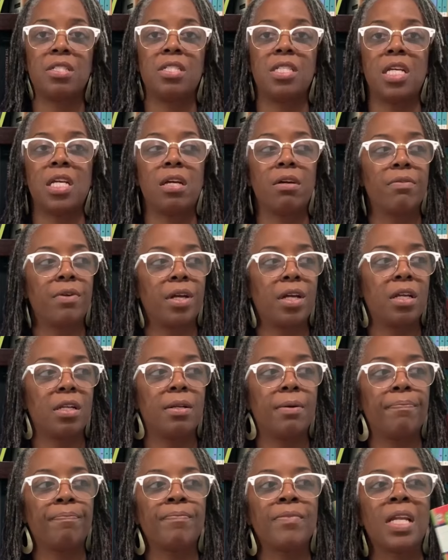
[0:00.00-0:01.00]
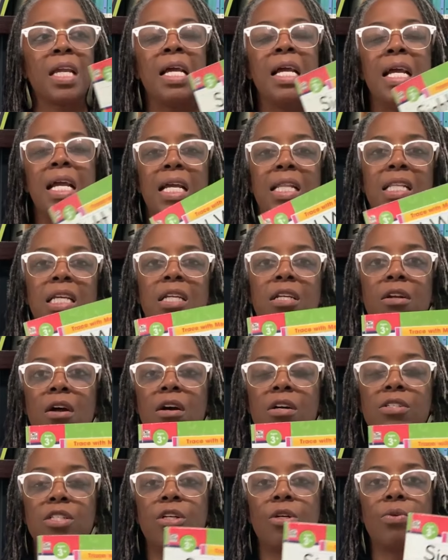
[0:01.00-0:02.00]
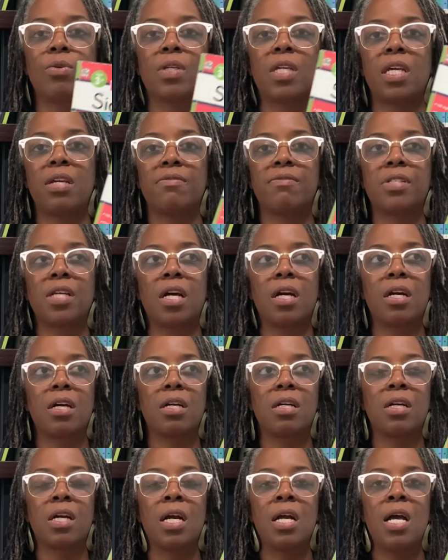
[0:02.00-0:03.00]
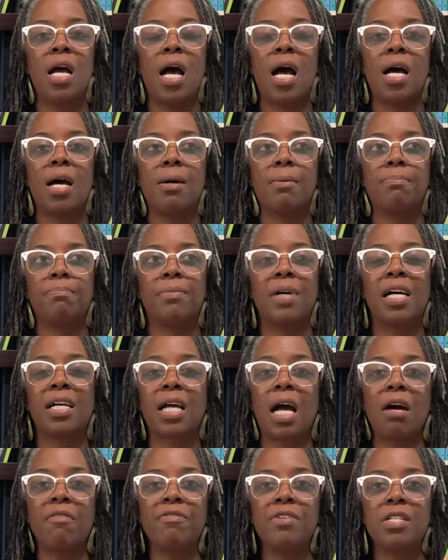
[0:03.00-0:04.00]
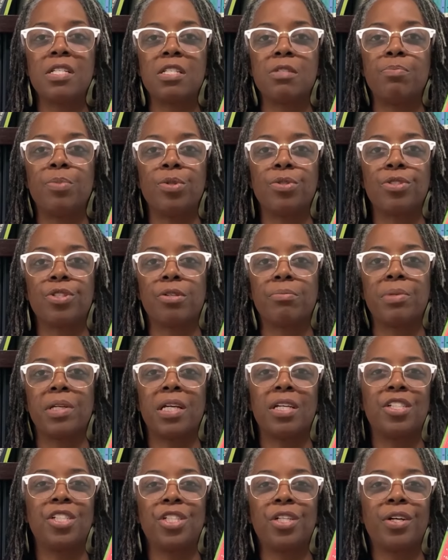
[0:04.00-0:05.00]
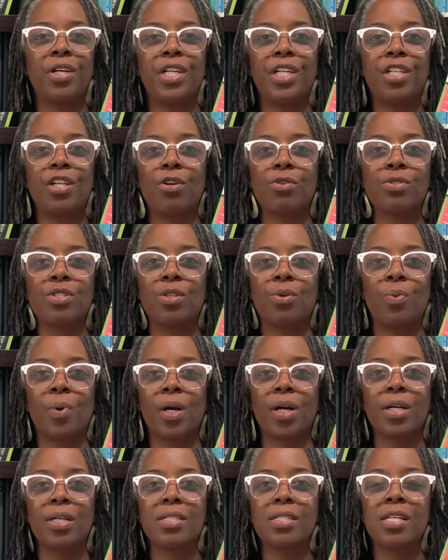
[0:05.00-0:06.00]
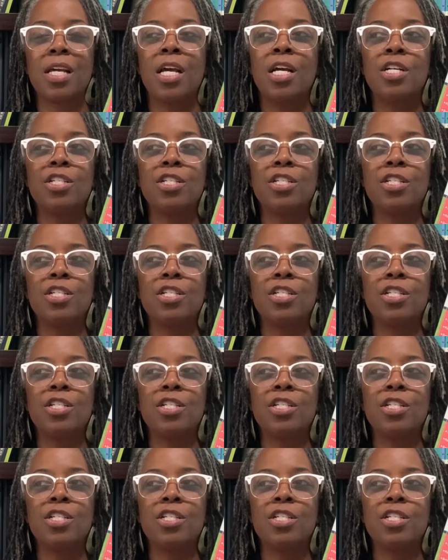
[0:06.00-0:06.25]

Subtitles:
C curriculum. And then it also gives her a confidence booster because she already knows the words.